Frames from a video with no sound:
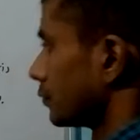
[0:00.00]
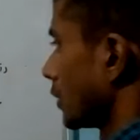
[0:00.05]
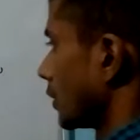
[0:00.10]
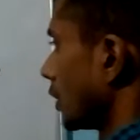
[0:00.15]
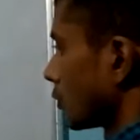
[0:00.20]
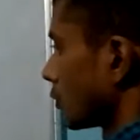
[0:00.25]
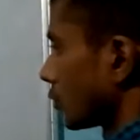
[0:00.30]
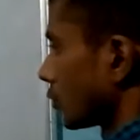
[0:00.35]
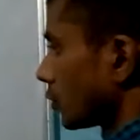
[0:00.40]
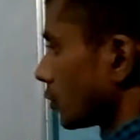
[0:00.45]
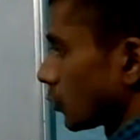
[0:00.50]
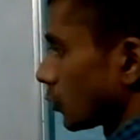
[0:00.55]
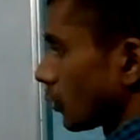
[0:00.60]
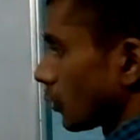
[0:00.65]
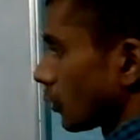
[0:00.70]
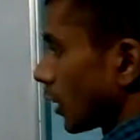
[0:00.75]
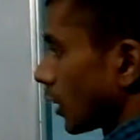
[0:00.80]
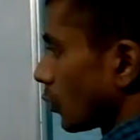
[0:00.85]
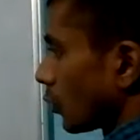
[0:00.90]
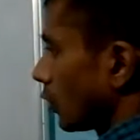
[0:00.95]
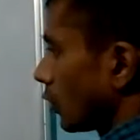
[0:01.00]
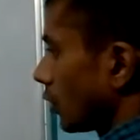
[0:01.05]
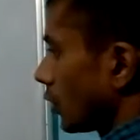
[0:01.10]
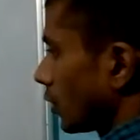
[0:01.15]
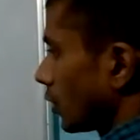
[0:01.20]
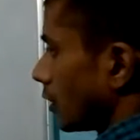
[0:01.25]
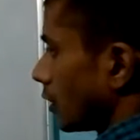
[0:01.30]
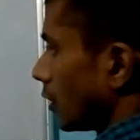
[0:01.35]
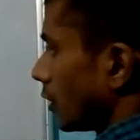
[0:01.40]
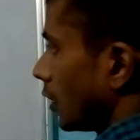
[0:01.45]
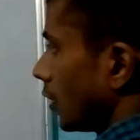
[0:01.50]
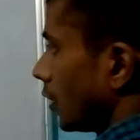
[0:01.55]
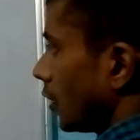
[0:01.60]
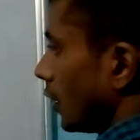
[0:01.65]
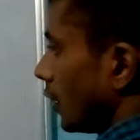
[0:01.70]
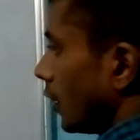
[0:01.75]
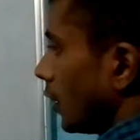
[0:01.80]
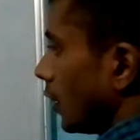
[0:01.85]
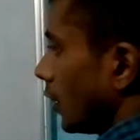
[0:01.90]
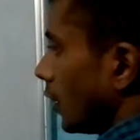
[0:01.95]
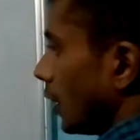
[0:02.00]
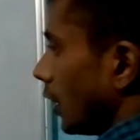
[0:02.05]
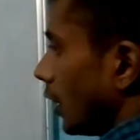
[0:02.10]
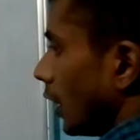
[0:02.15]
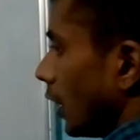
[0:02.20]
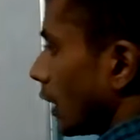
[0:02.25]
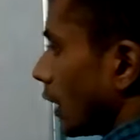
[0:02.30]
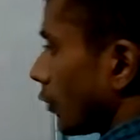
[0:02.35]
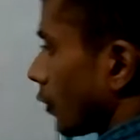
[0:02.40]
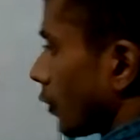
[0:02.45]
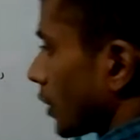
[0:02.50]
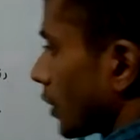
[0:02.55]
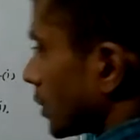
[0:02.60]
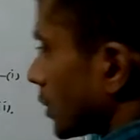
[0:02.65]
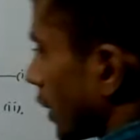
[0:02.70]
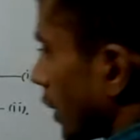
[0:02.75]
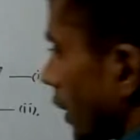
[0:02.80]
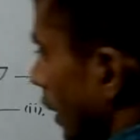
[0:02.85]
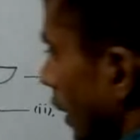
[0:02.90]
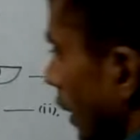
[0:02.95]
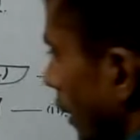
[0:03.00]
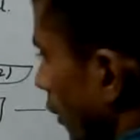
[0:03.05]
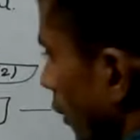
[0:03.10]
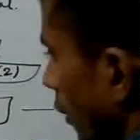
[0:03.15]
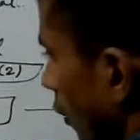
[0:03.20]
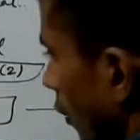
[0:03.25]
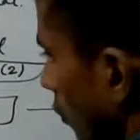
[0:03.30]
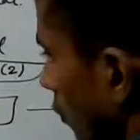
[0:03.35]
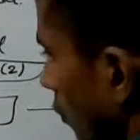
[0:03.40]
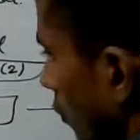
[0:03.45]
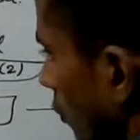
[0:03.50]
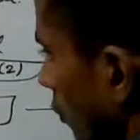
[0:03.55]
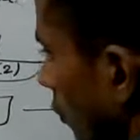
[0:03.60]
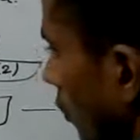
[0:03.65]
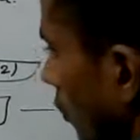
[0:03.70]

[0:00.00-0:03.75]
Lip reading: So that's what I wrote. And what is an now?